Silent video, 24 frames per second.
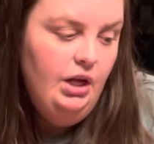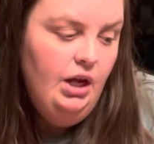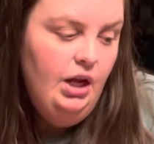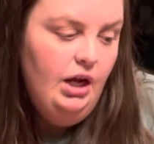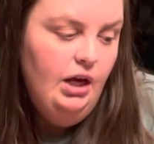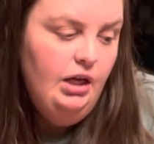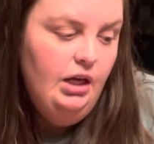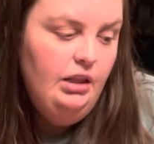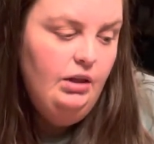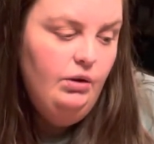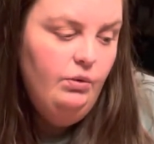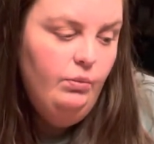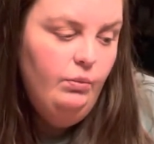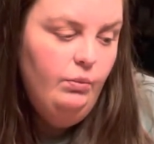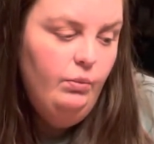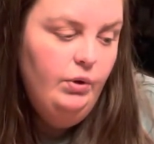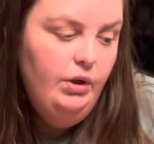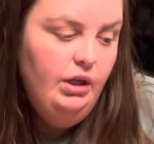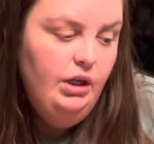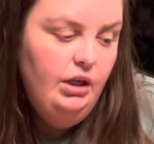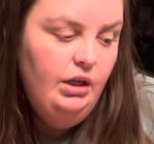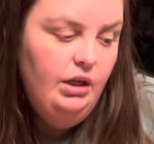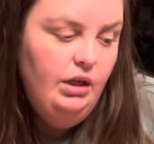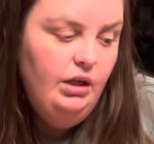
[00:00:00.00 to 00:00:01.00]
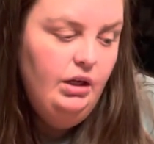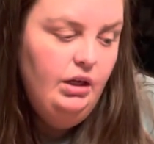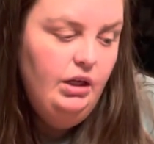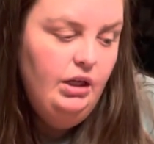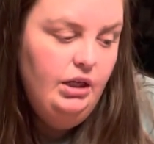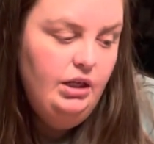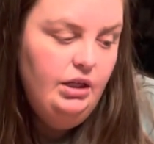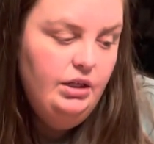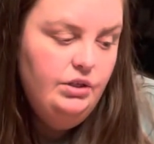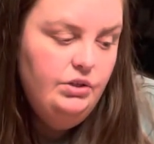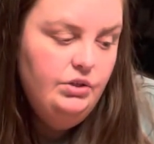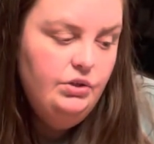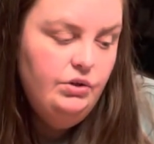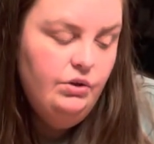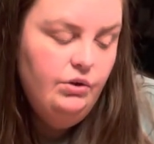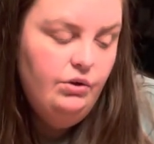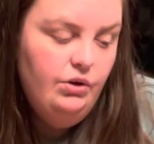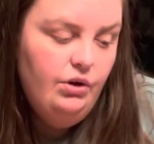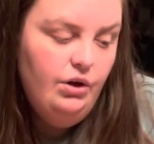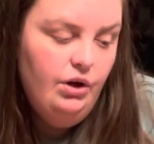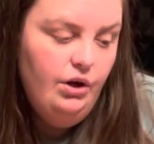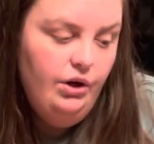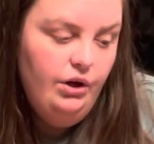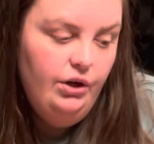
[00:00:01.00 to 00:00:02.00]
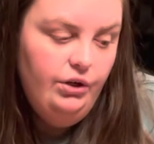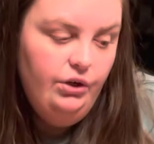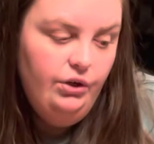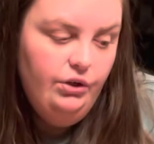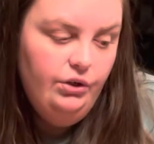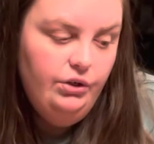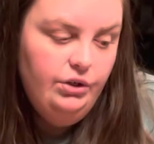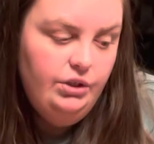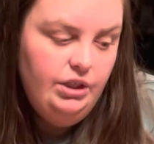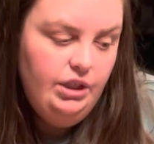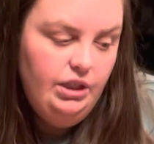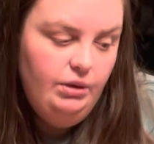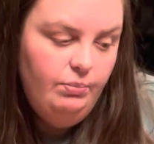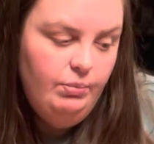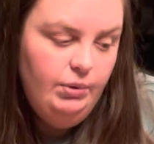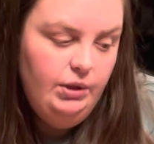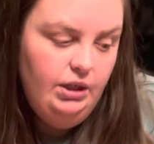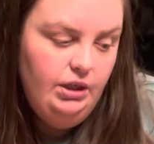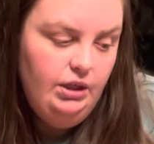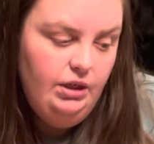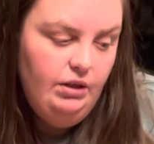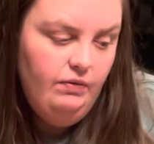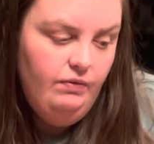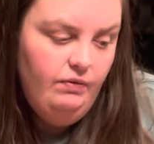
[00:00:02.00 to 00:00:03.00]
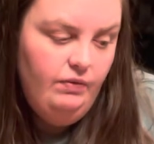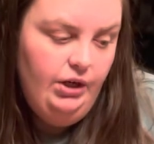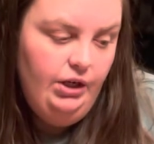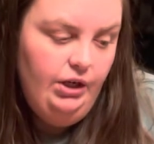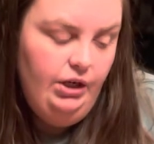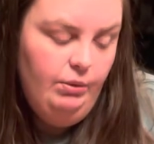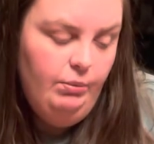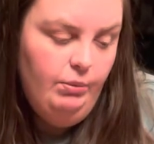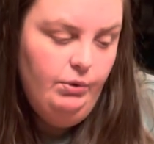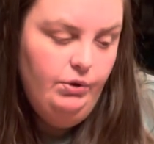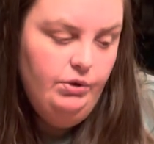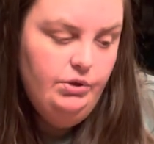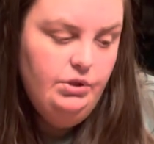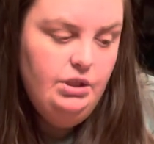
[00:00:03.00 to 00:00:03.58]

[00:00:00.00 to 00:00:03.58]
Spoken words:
And then what is or are your dependent variables?